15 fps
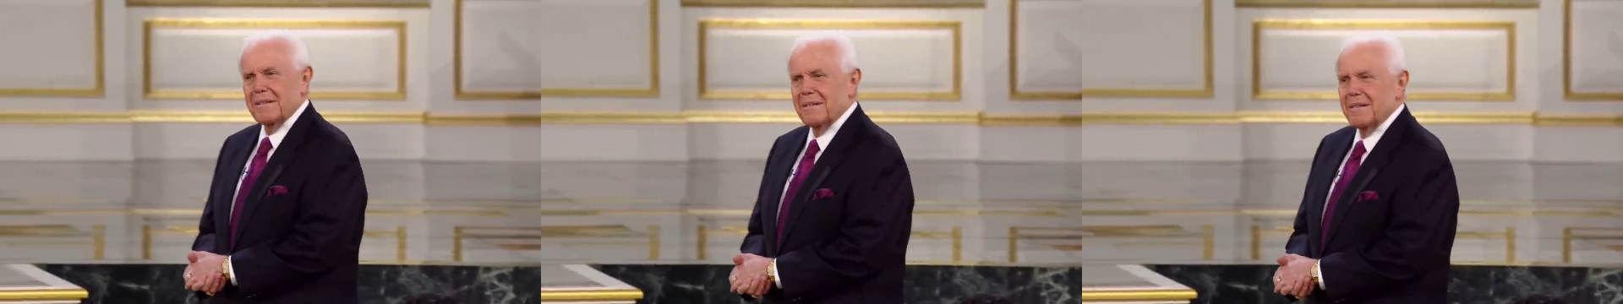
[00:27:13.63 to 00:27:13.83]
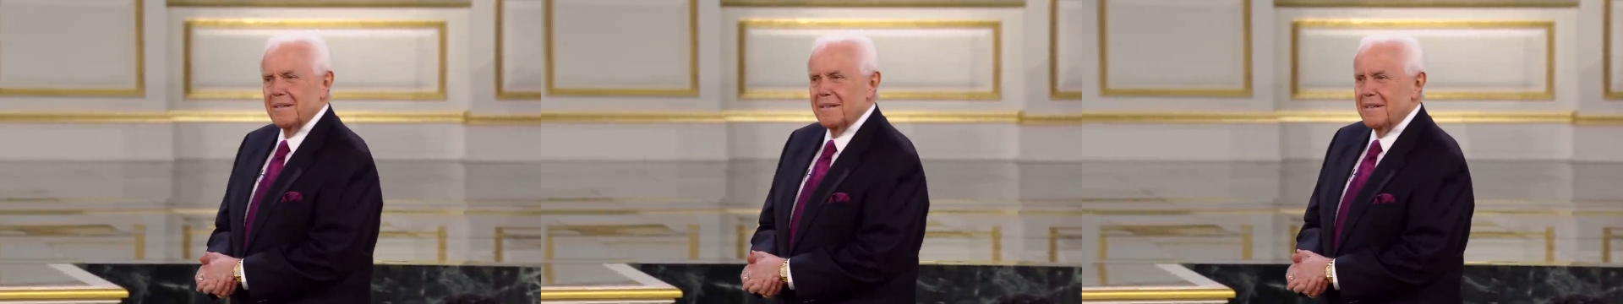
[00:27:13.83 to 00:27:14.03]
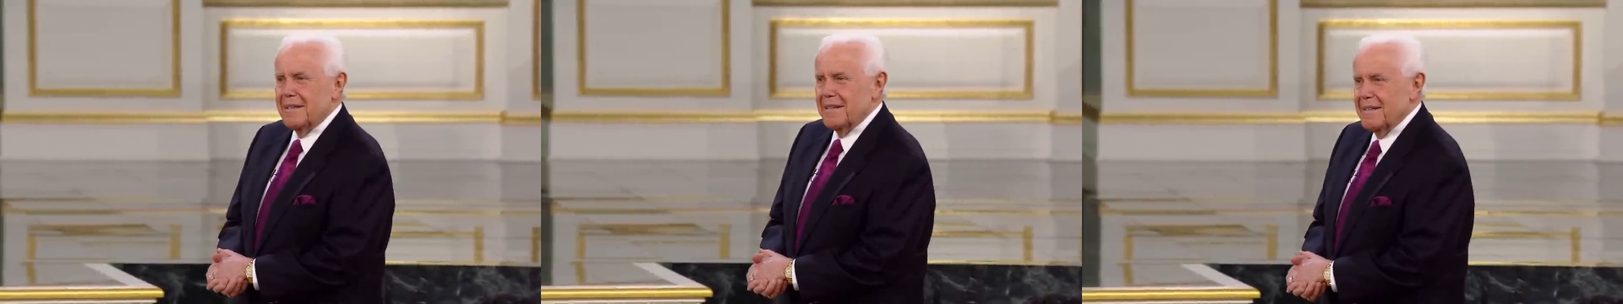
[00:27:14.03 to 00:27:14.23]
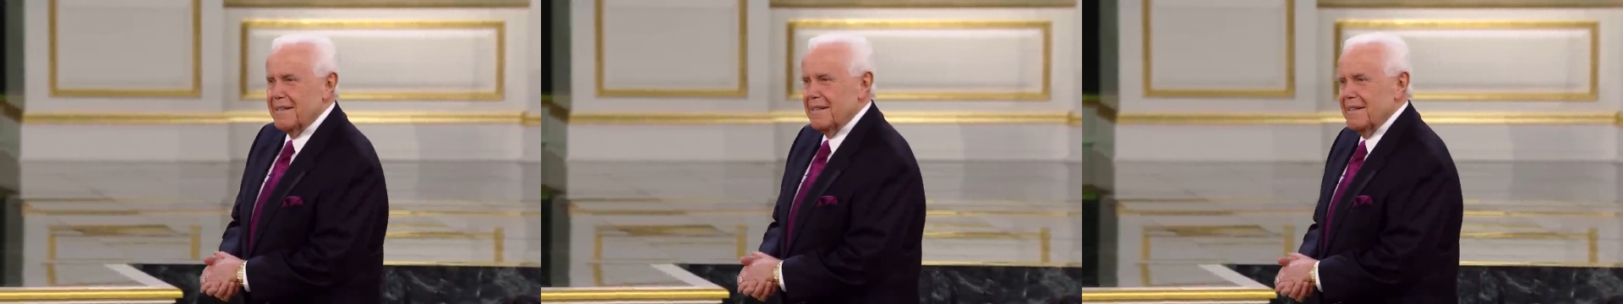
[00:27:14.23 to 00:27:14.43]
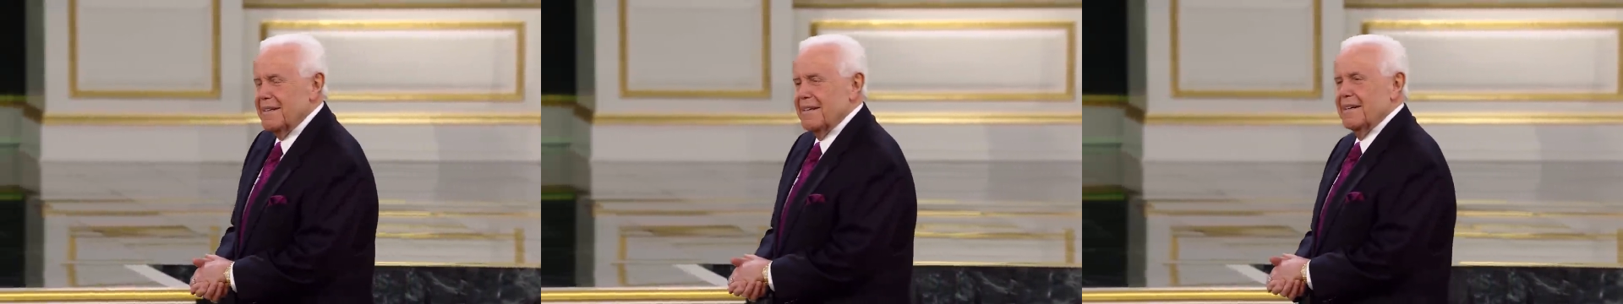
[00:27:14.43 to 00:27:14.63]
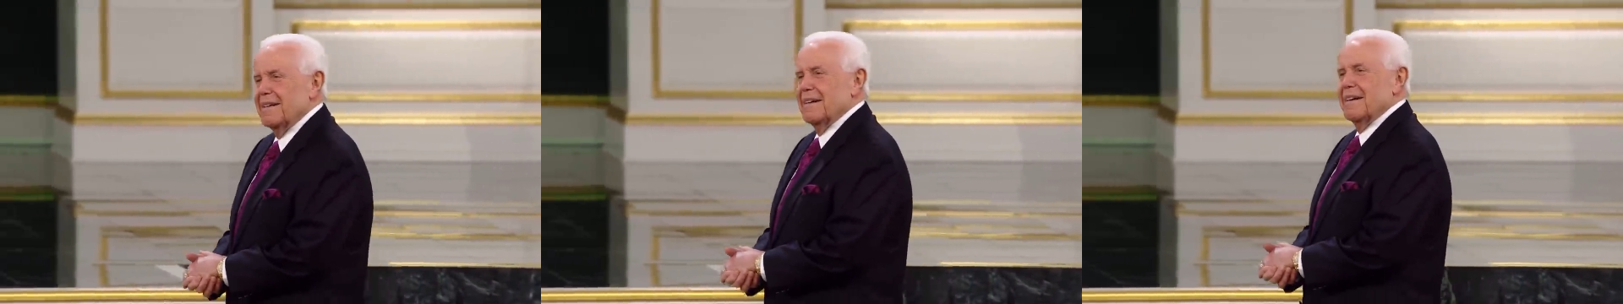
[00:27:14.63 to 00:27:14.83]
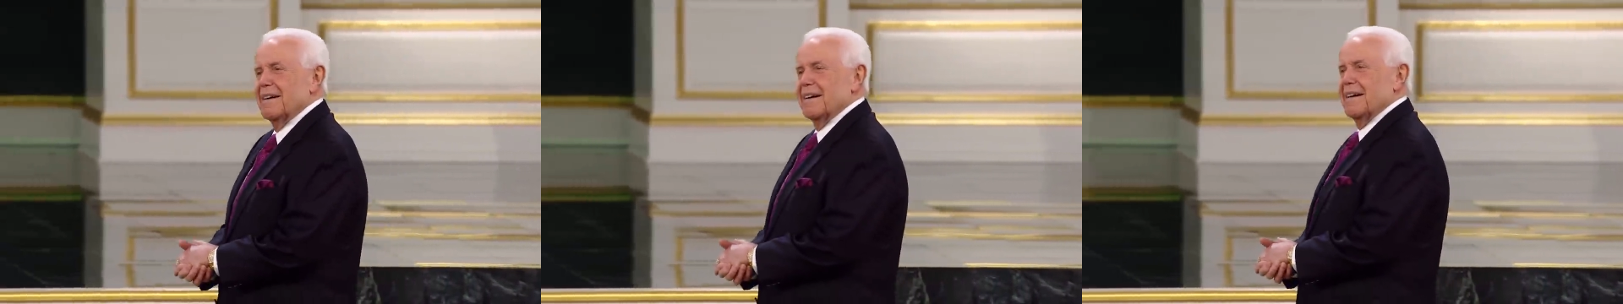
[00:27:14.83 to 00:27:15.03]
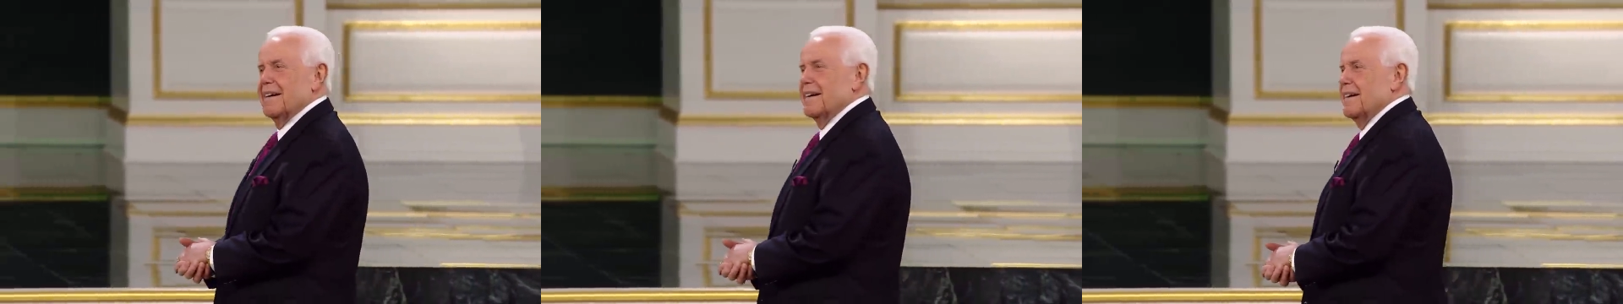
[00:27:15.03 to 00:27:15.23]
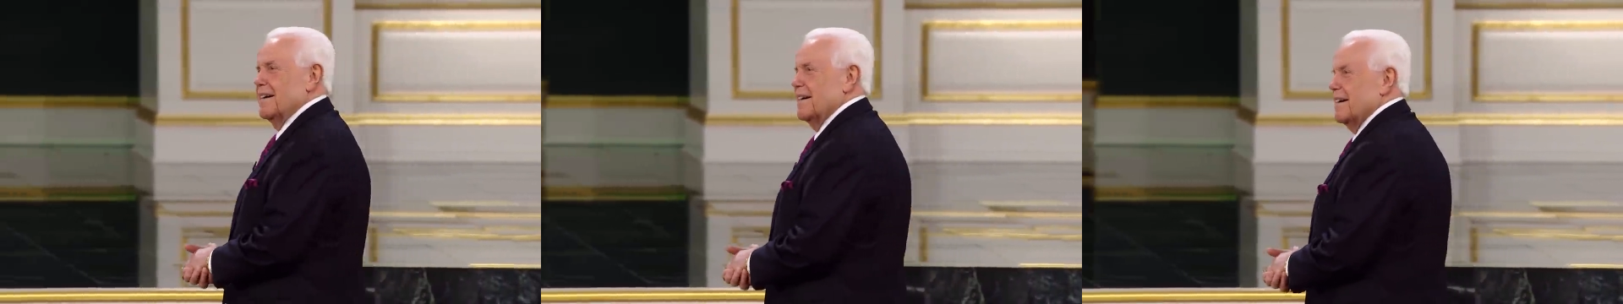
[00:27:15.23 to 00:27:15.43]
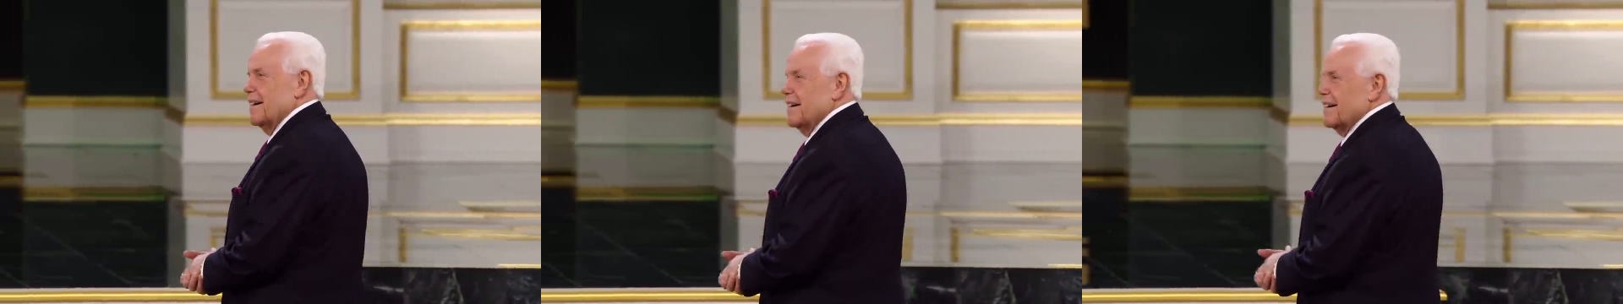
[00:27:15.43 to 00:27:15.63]

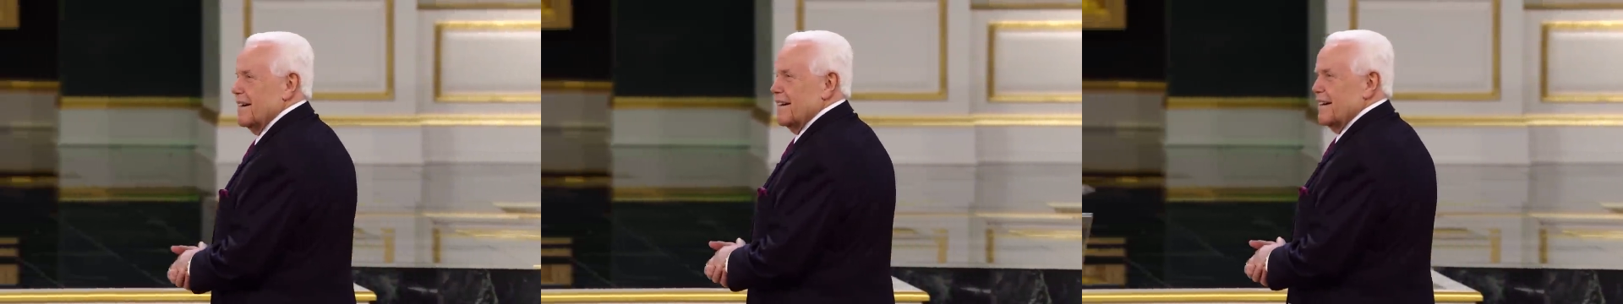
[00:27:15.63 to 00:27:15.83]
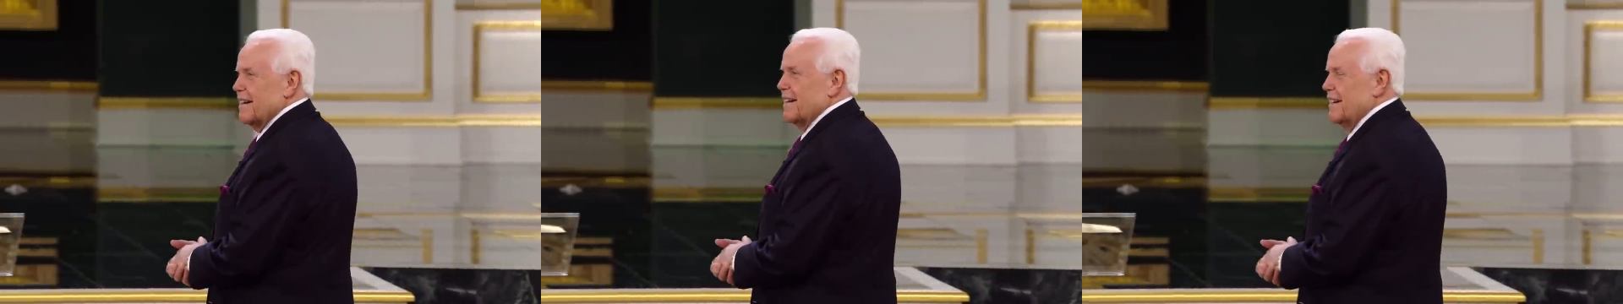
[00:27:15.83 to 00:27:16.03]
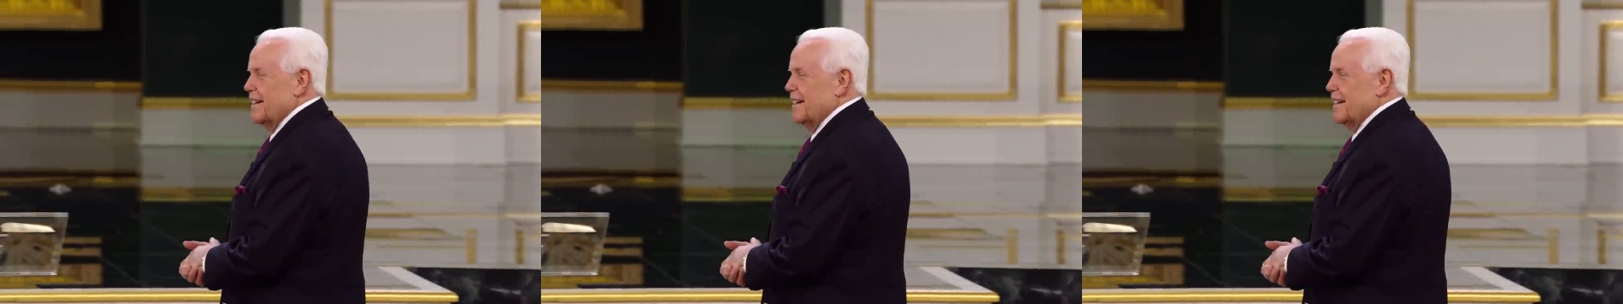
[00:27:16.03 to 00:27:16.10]
[no speech]